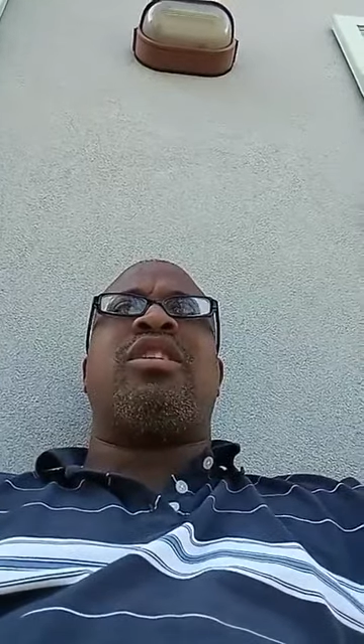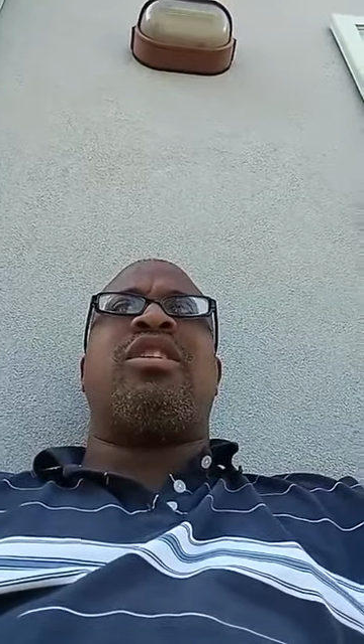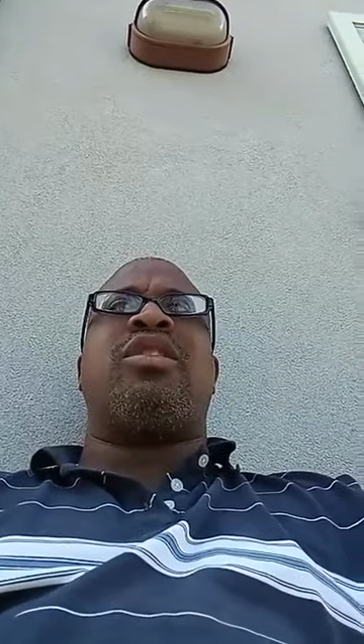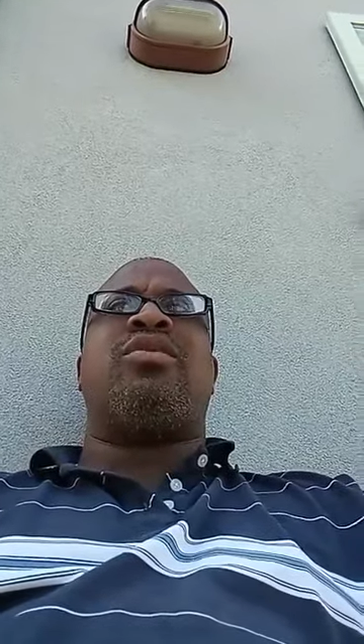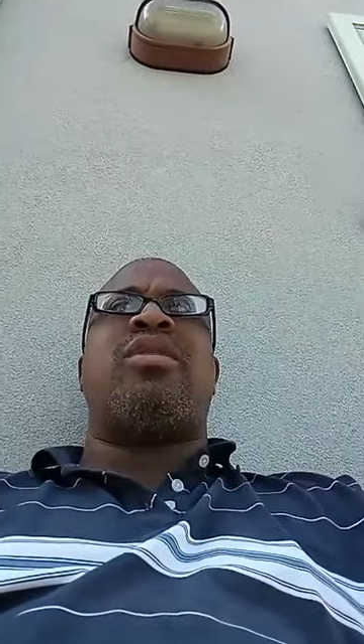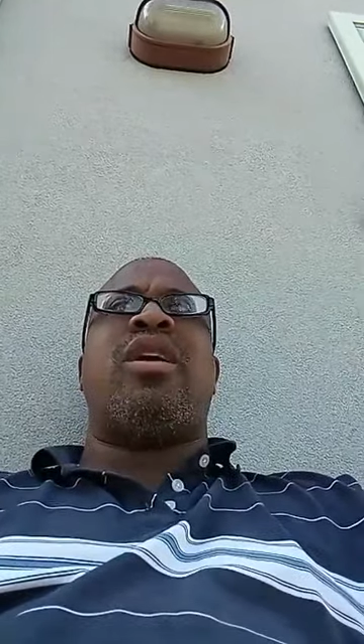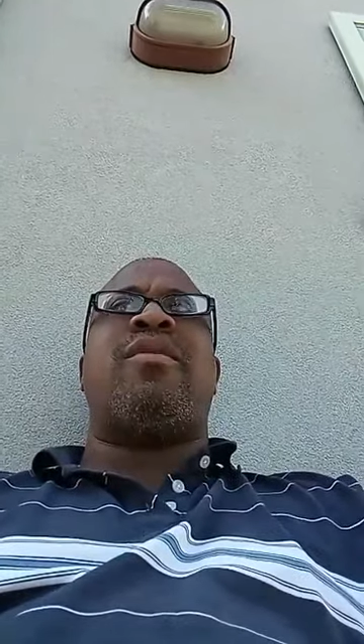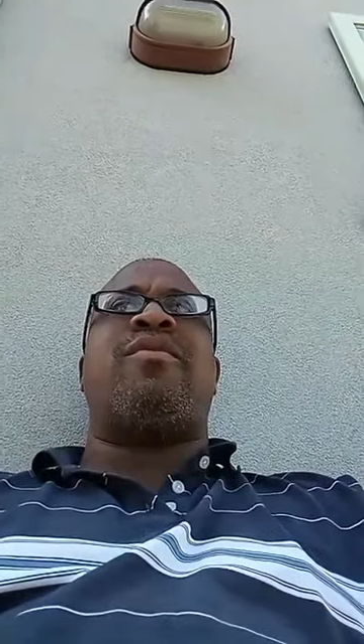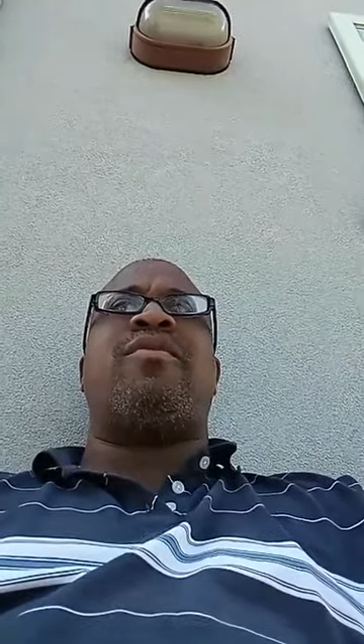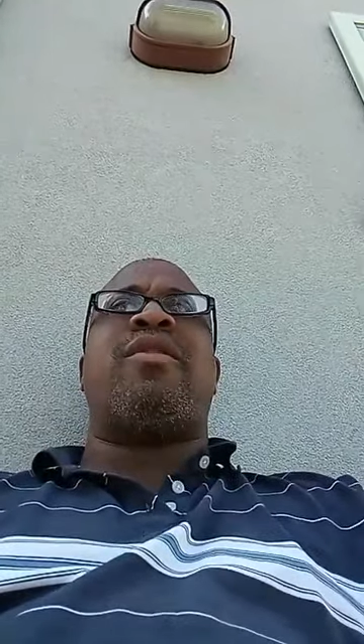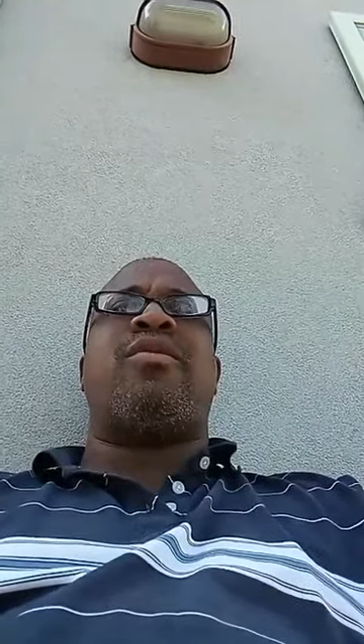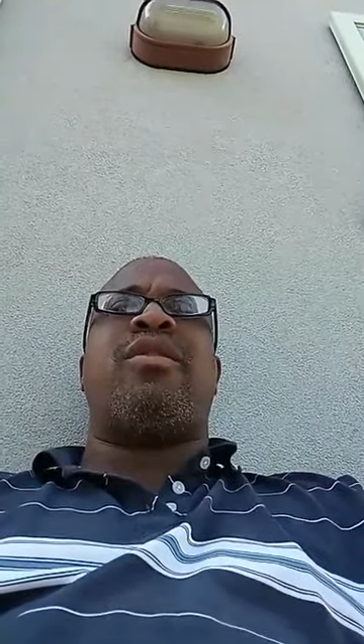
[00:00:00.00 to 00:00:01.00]
You know, I'm
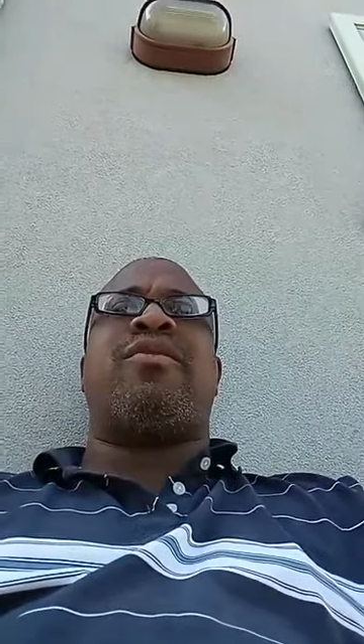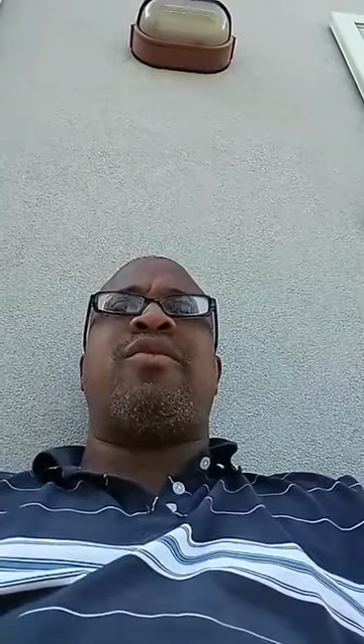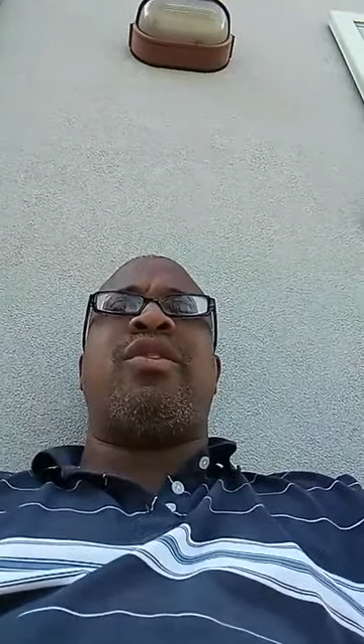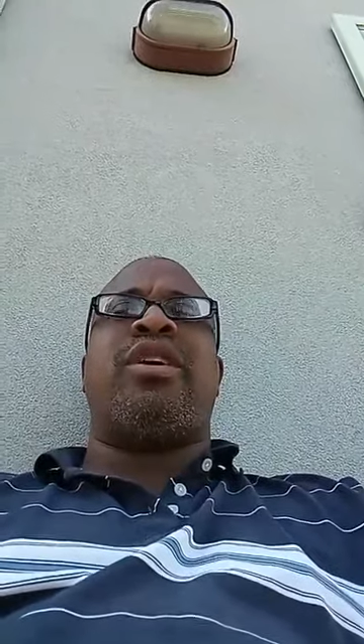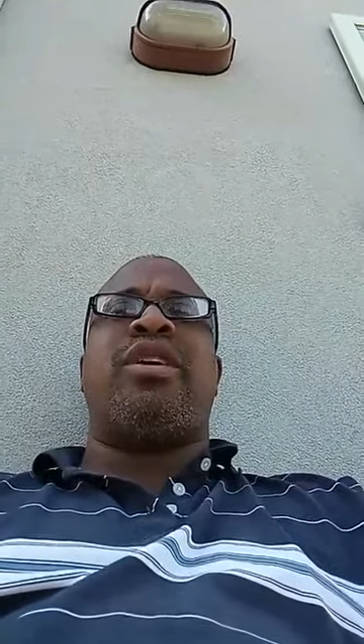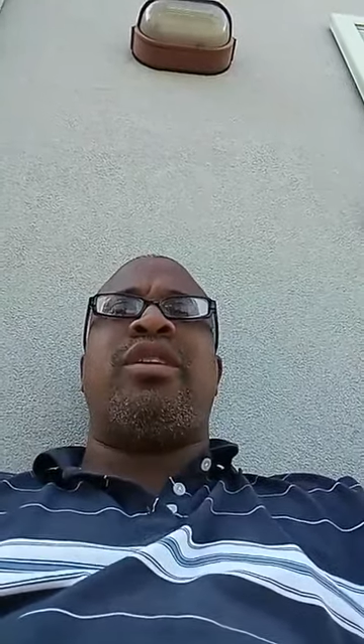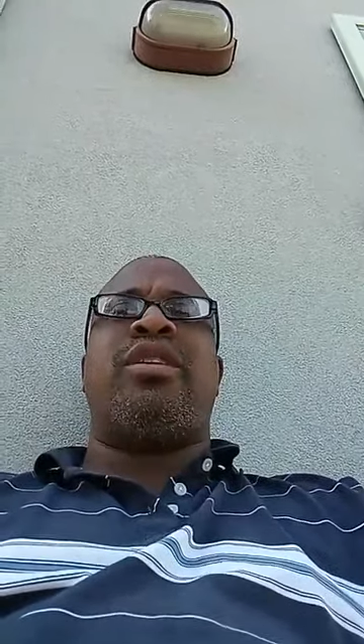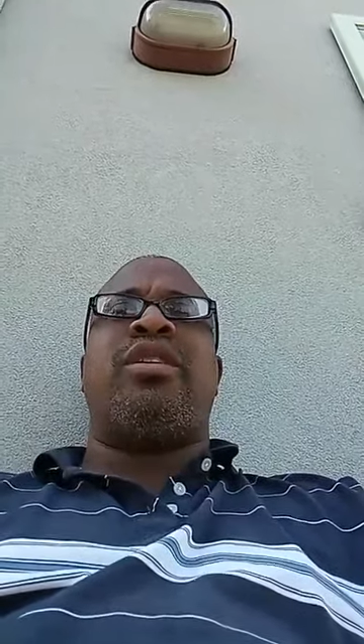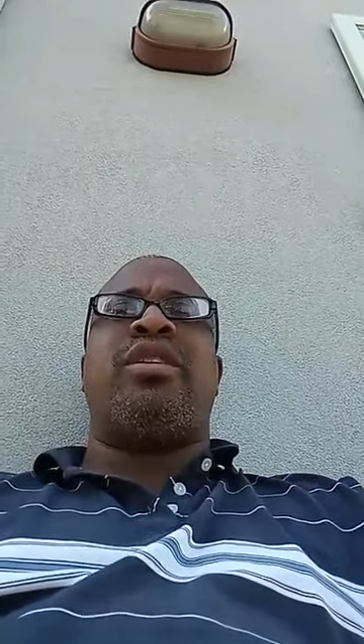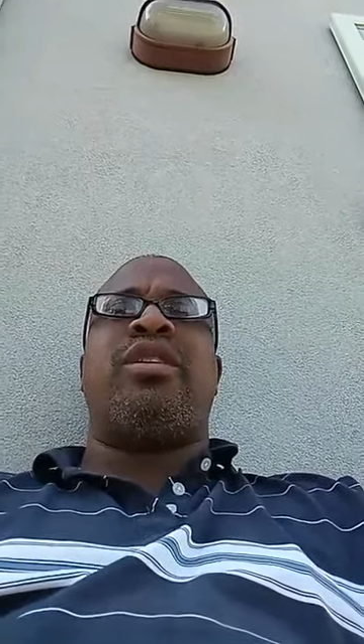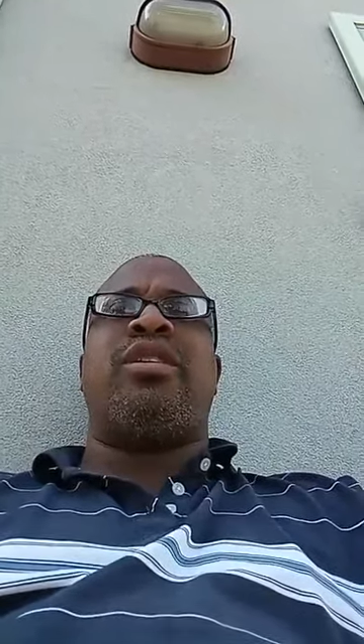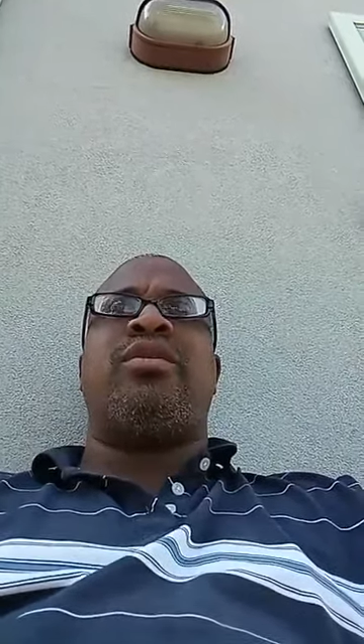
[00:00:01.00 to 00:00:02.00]
very afraid.
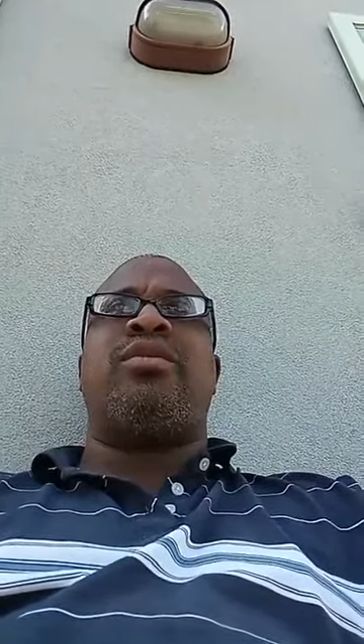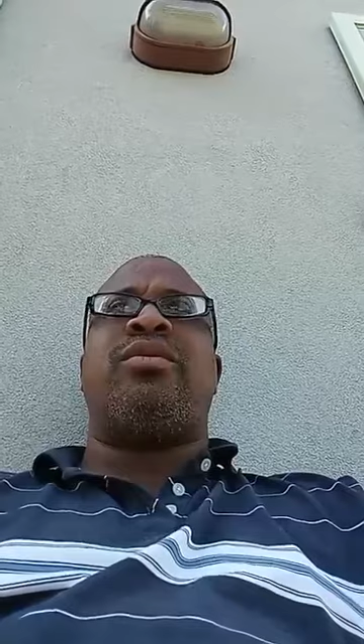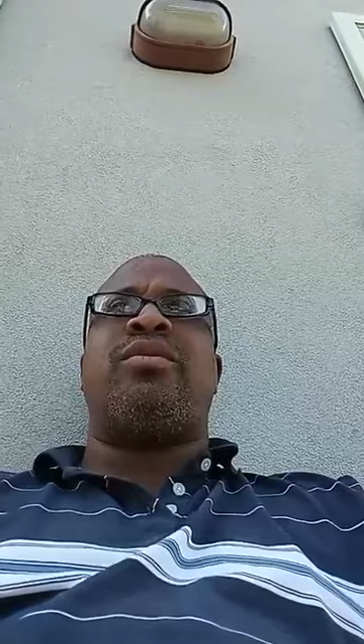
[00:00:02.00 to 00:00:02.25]
You know,